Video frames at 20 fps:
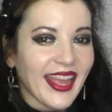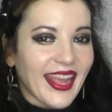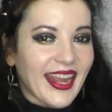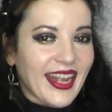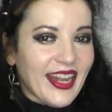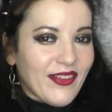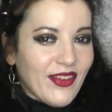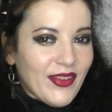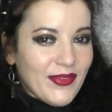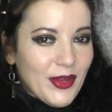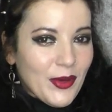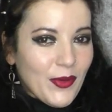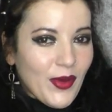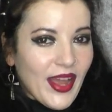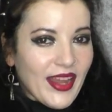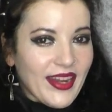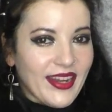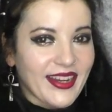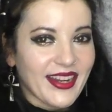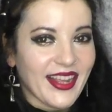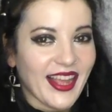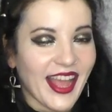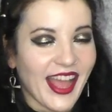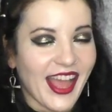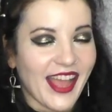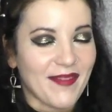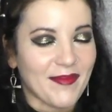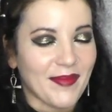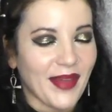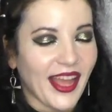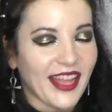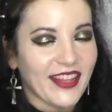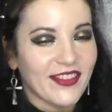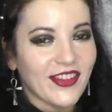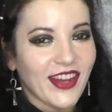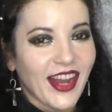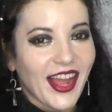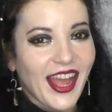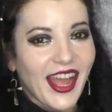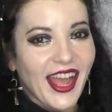Hello everyone, I'm
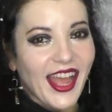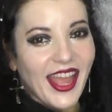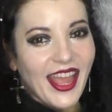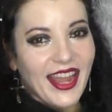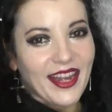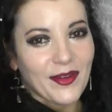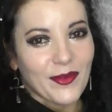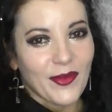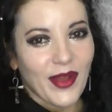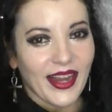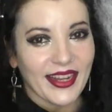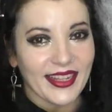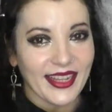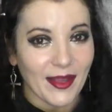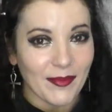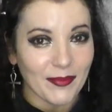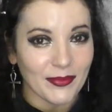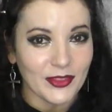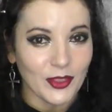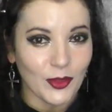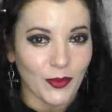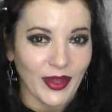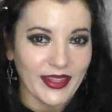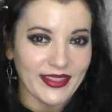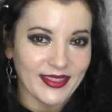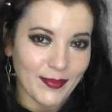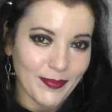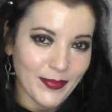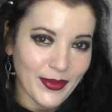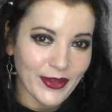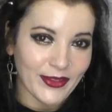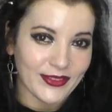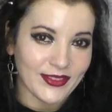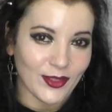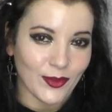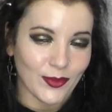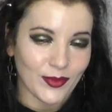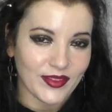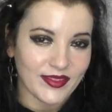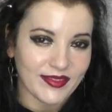Angela and welcome to my
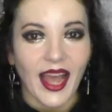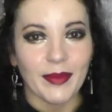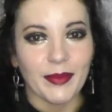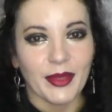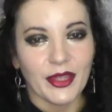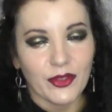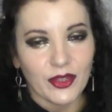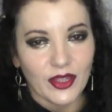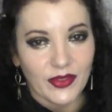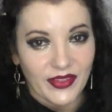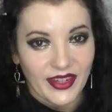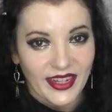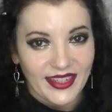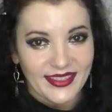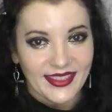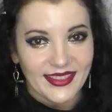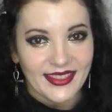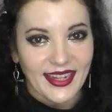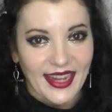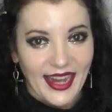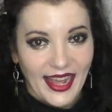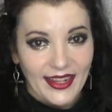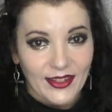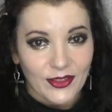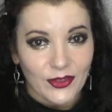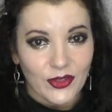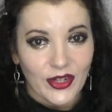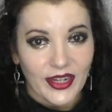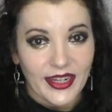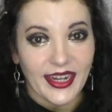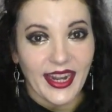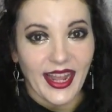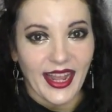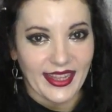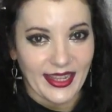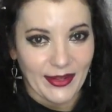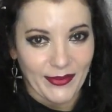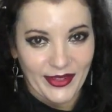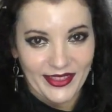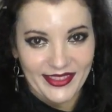symposium. I'm a university lecturer
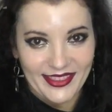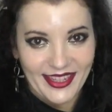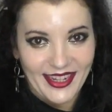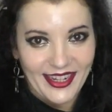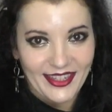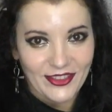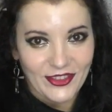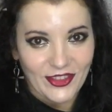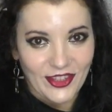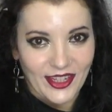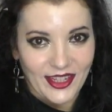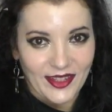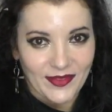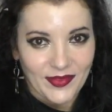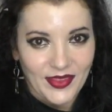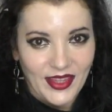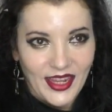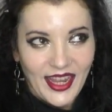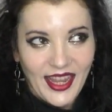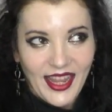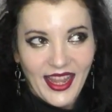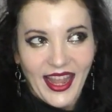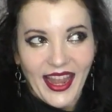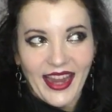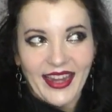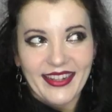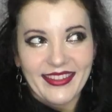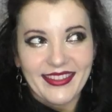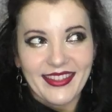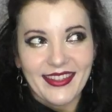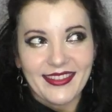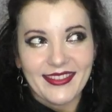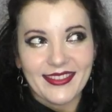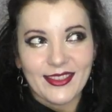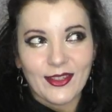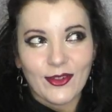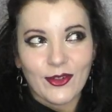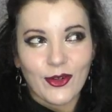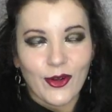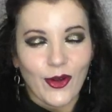and a researcher and this is
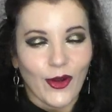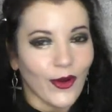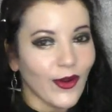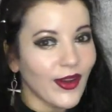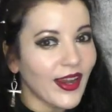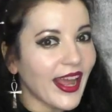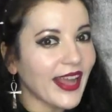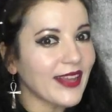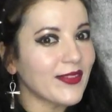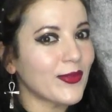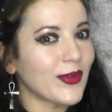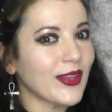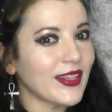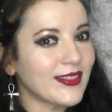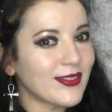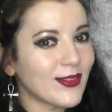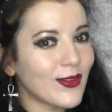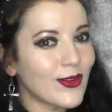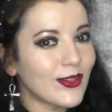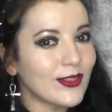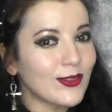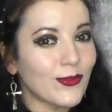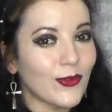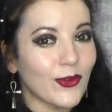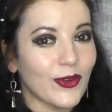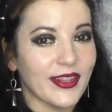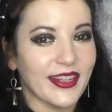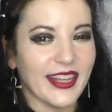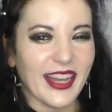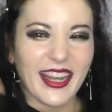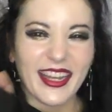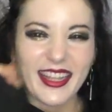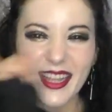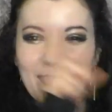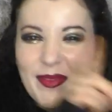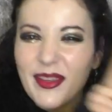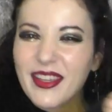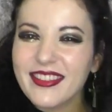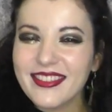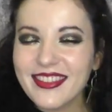your online resource for the
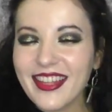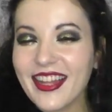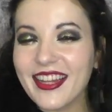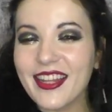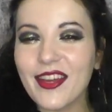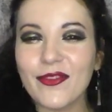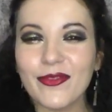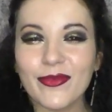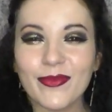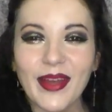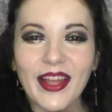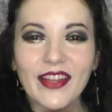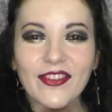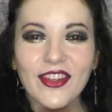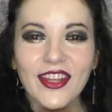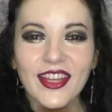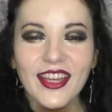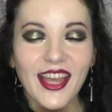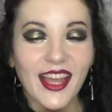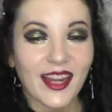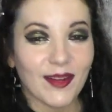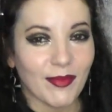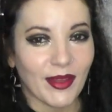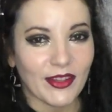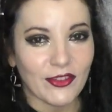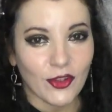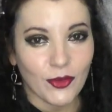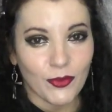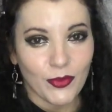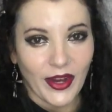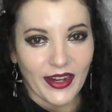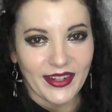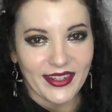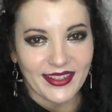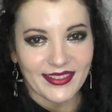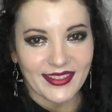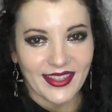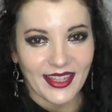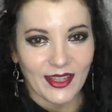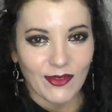academic study of magic and magic
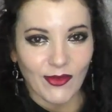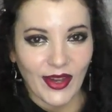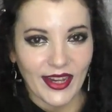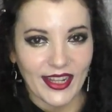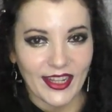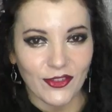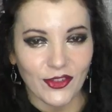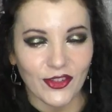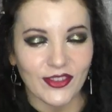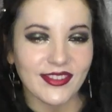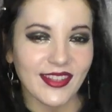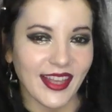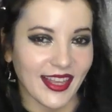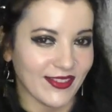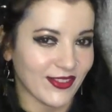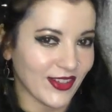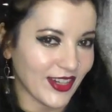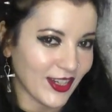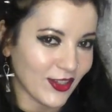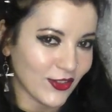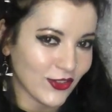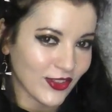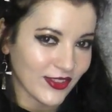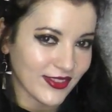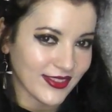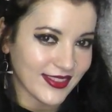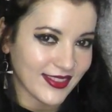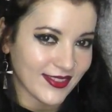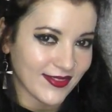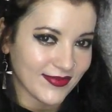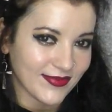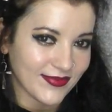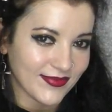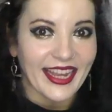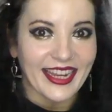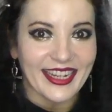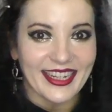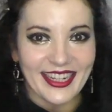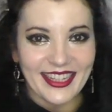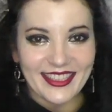practicing religions and traditions.
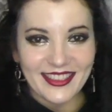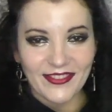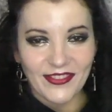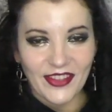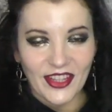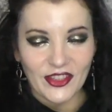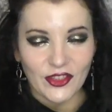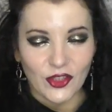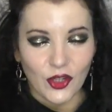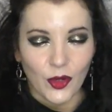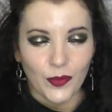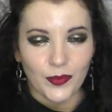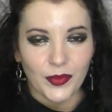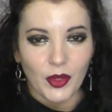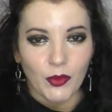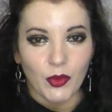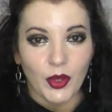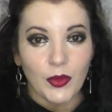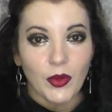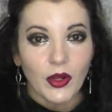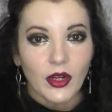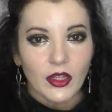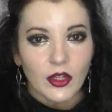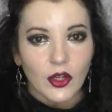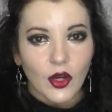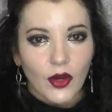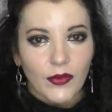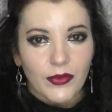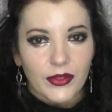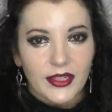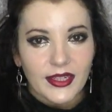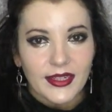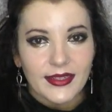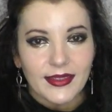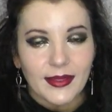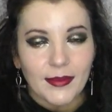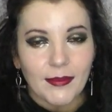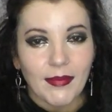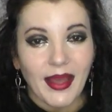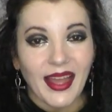In this video, we will cover
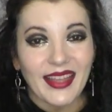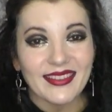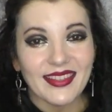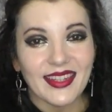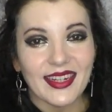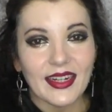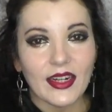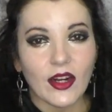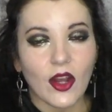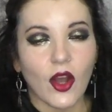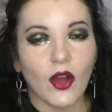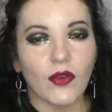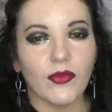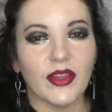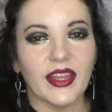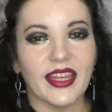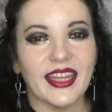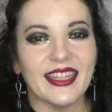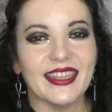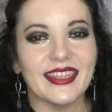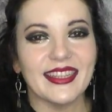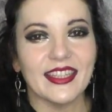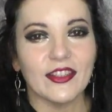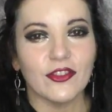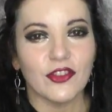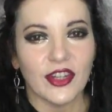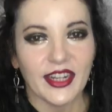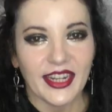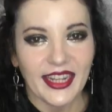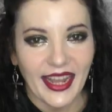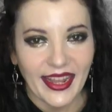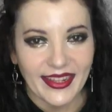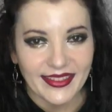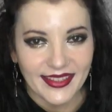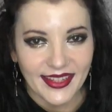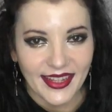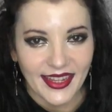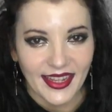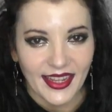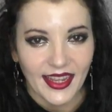the matter of
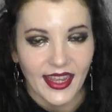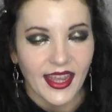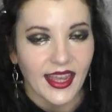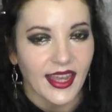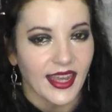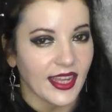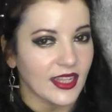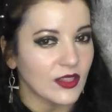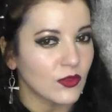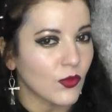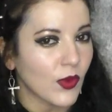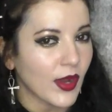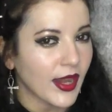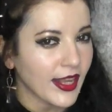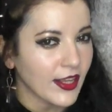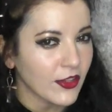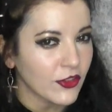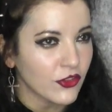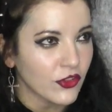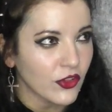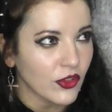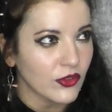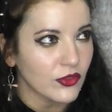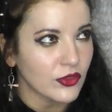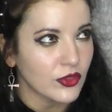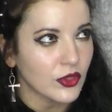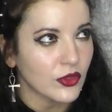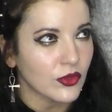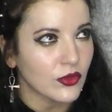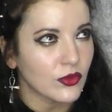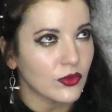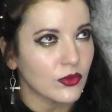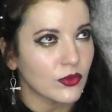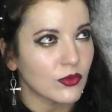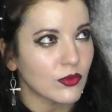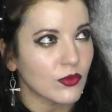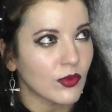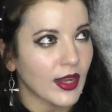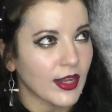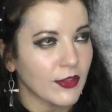indigeneity in relation
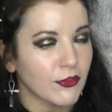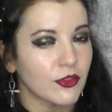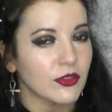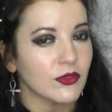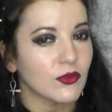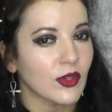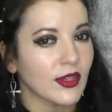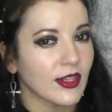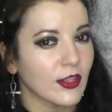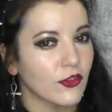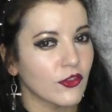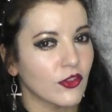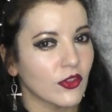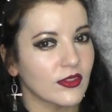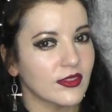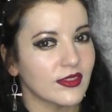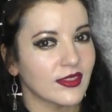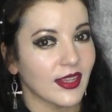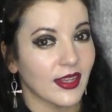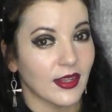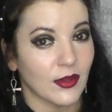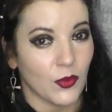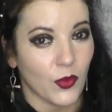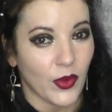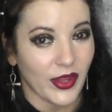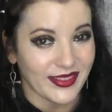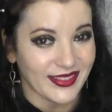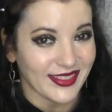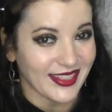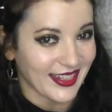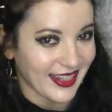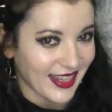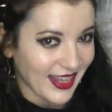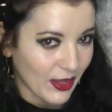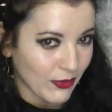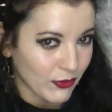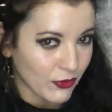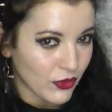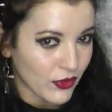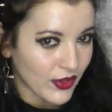to religious traditions in Western
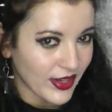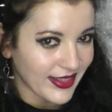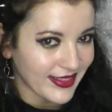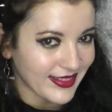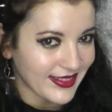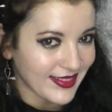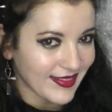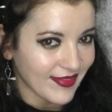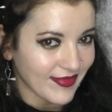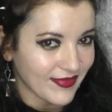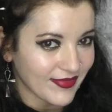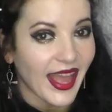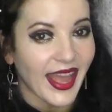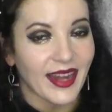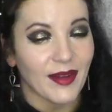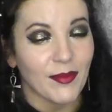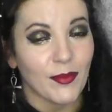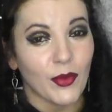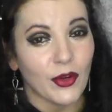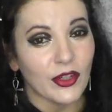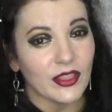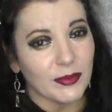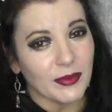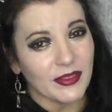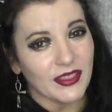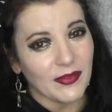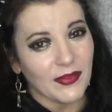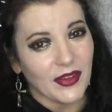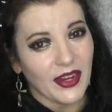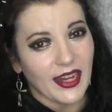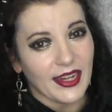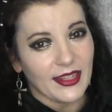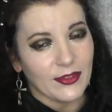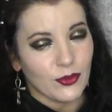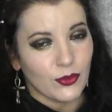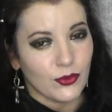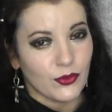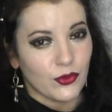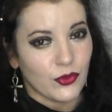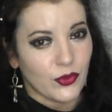countries, and more specifically
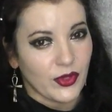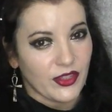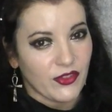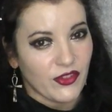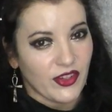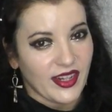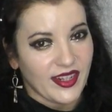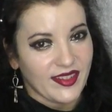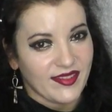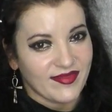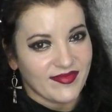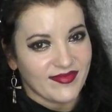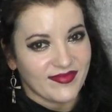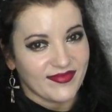to Druidry.